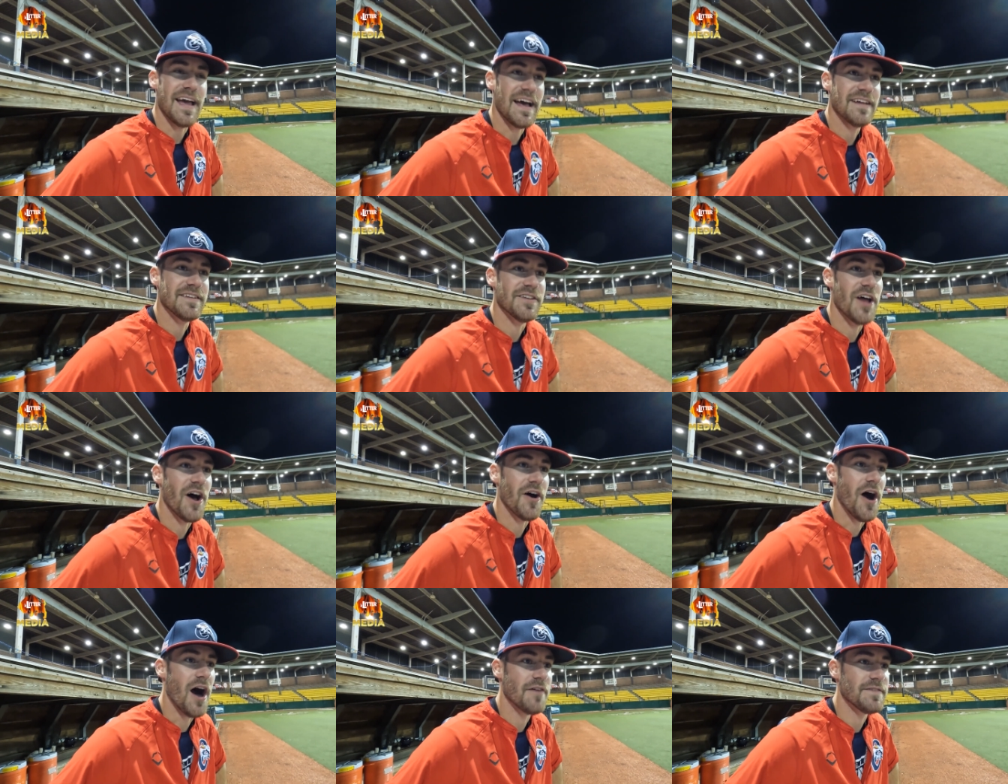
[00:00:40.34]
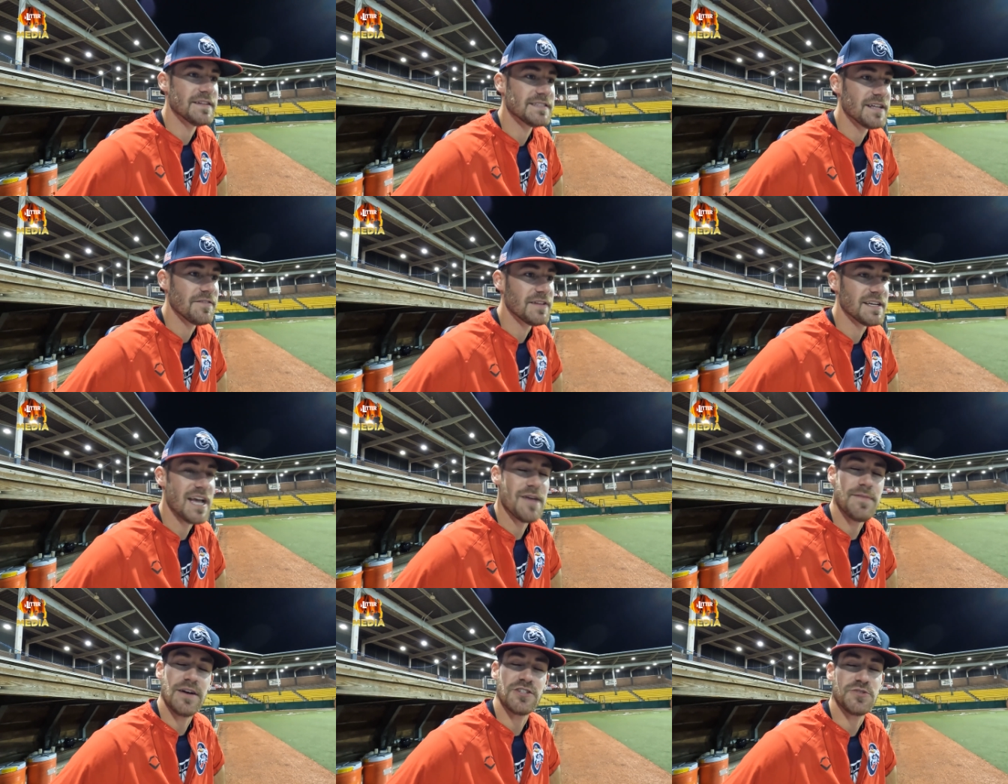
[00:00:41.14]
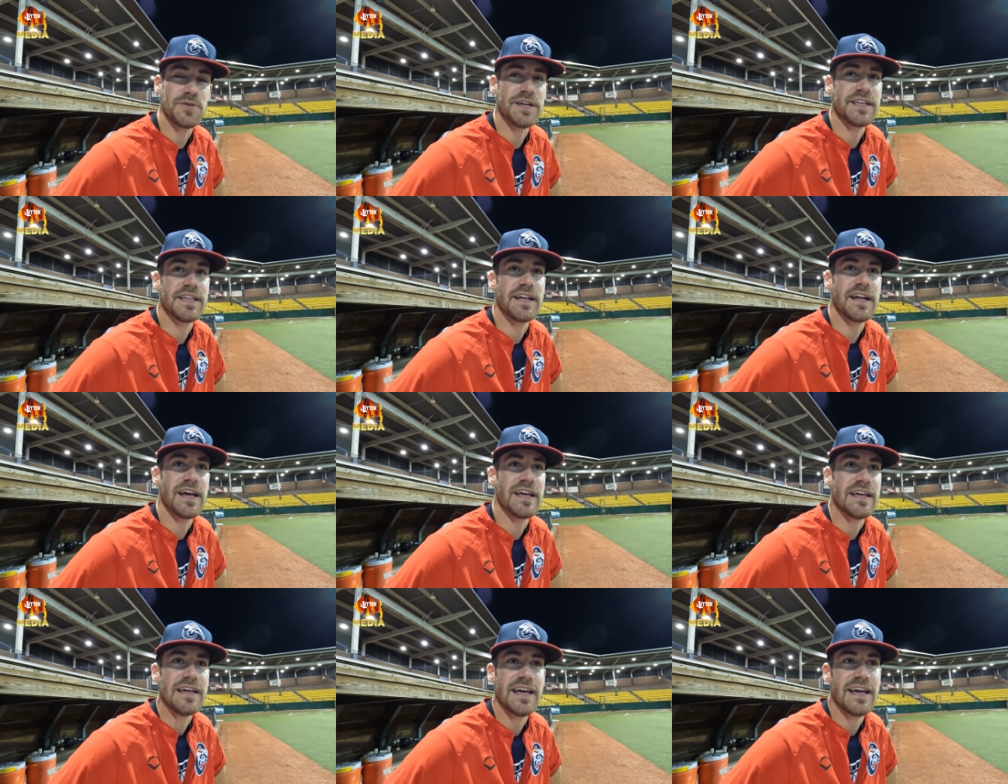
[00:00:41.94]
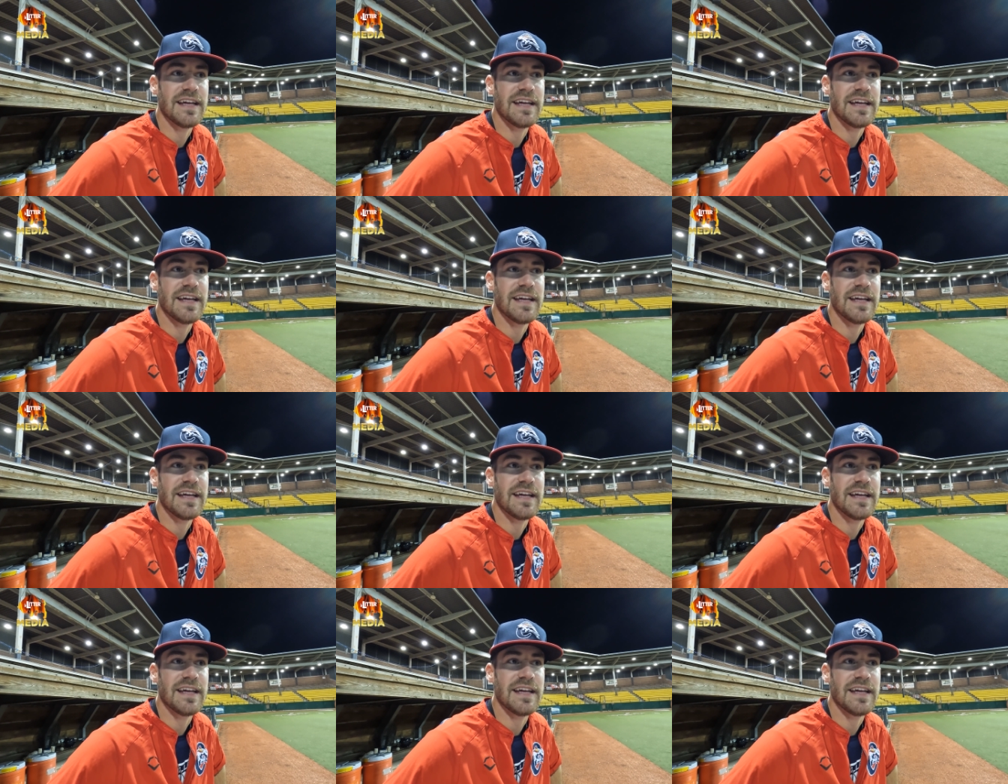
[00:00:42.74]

Yeah, no, offense definitely came out swinging tonight.